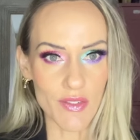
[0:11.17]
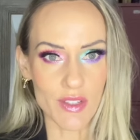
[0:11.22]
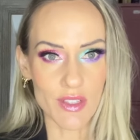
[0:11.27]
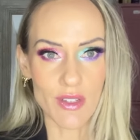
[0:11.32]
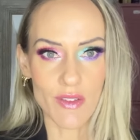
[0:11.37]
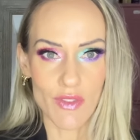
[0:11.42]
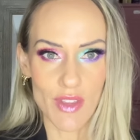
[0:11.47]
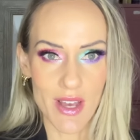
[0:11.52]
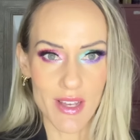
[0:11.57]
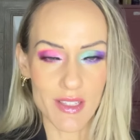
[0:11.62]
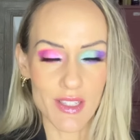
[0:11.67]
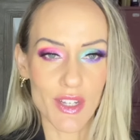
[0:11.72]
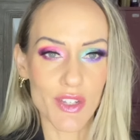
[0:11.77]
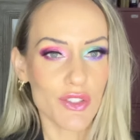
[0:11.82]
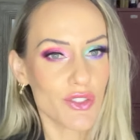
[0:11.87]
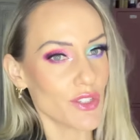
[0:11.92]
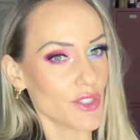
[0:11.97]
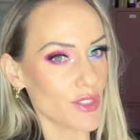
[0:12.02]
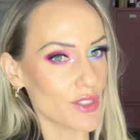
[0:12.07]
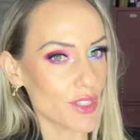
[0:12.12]
So if that sounds
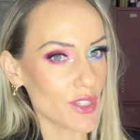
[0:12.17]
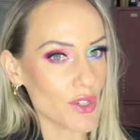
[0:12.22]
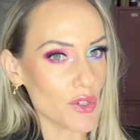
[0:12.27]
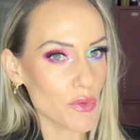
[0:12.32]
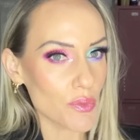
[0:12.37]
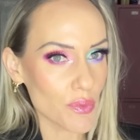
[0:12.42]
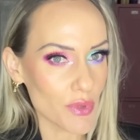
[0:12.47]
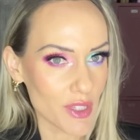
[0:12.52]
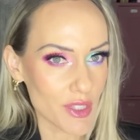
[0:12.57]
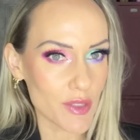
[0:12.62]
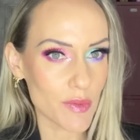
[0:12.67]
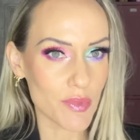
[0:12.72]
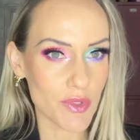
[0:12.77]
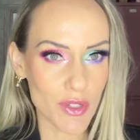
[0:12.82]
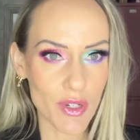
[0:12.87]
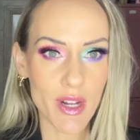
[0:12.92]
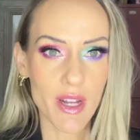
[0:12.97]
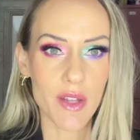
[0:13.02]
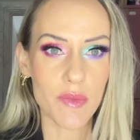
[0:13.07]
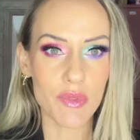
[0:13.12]
good to you, please
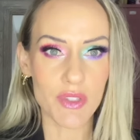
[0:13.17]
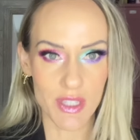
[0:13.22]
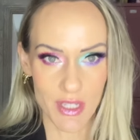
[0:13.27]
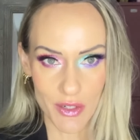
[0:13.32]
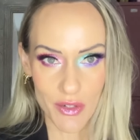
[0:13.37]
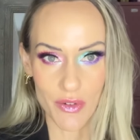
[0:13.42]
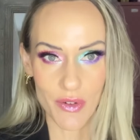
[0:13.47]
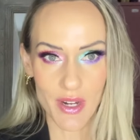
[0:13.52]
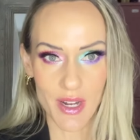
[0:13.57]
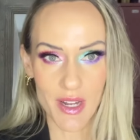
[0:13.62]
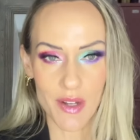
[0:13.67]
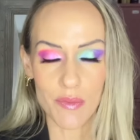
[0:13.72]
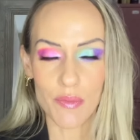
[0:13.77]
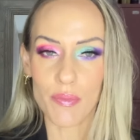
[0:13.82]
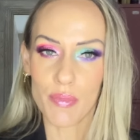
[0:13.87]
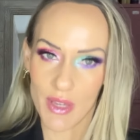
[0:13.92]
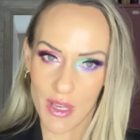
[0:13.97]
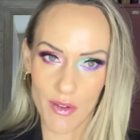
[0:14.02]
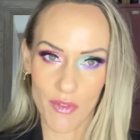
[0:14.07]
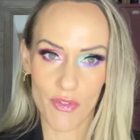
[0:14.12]
subscribe, stick around,
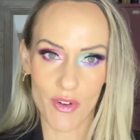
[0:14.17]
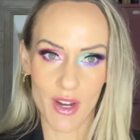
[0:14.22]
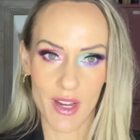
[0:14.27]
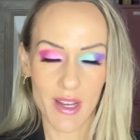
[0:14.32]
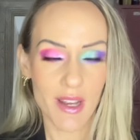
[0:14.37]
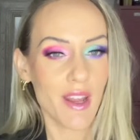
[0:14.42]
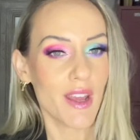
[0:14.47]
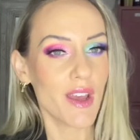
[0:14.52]
be a friend.